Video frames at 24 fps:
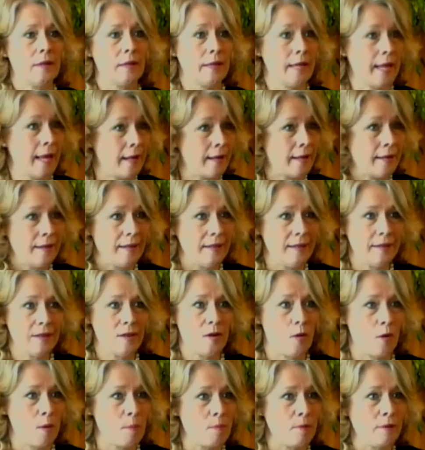Canada
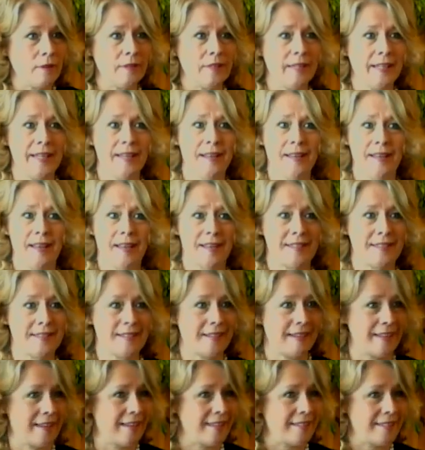corporately, as
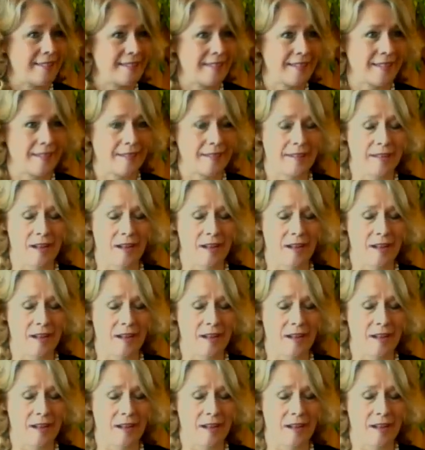a, as a